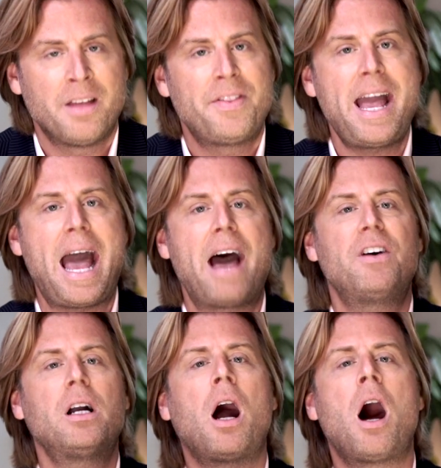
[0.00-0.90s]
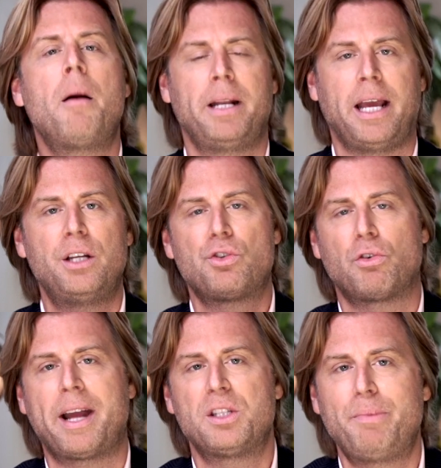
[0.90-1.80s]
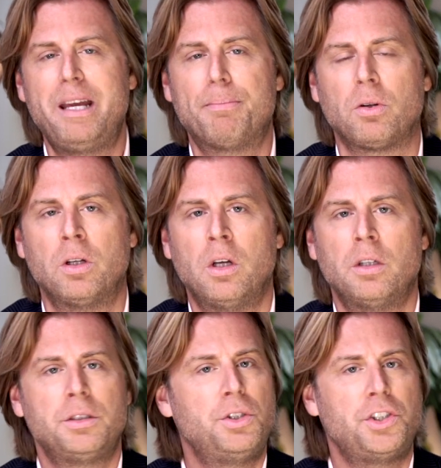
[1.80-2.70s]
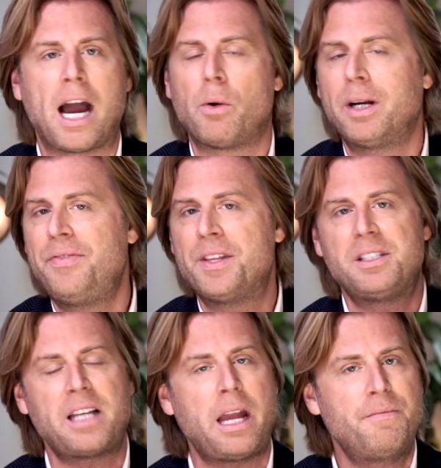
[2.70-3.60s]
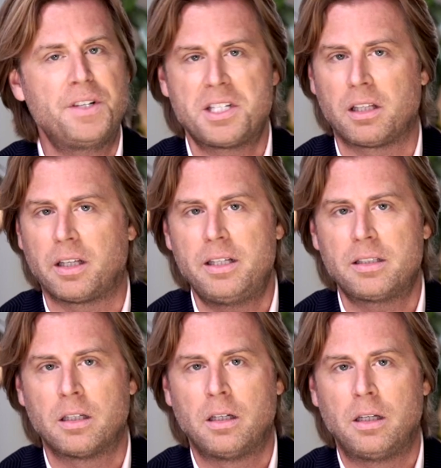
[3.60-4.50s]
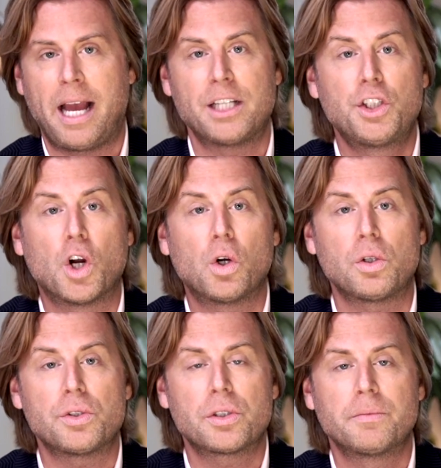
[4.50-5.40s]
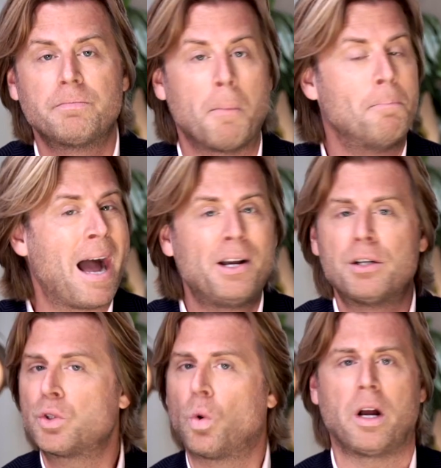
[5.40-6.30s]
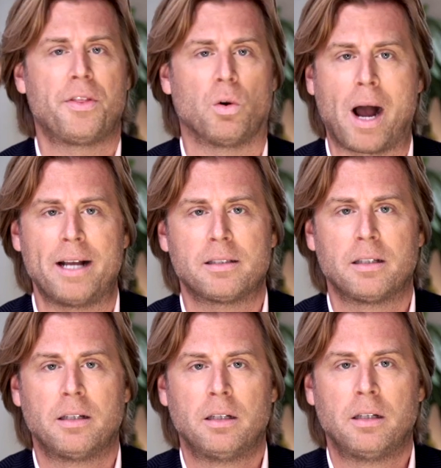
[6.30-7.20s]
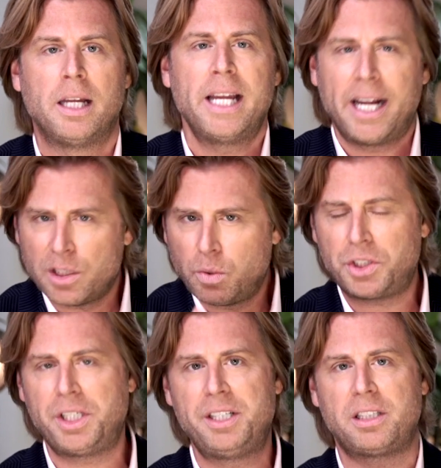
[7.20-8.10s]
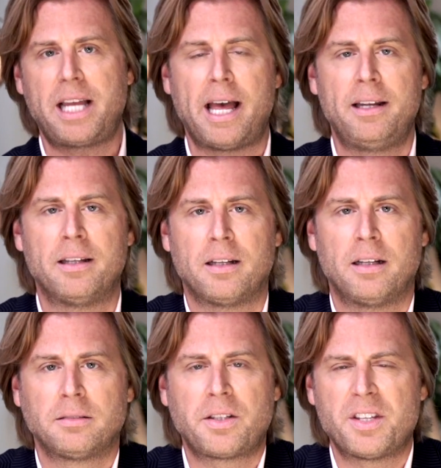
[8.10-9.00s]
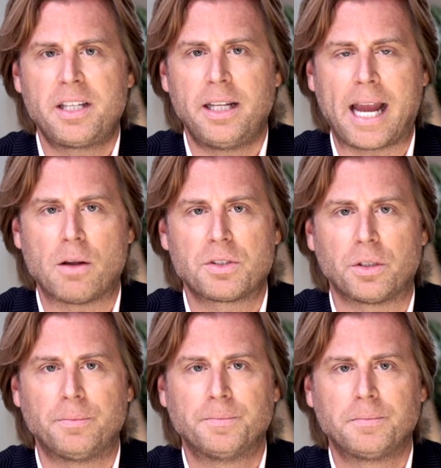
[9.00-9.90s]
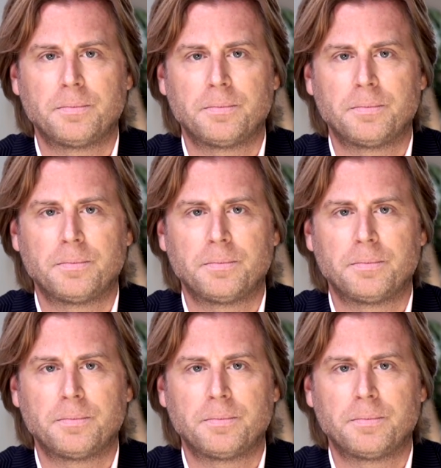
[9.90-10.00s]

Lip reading: they have accommodated trans people to shower in the same facilities as girls, minors or otherwise. Here's what she said to the city council.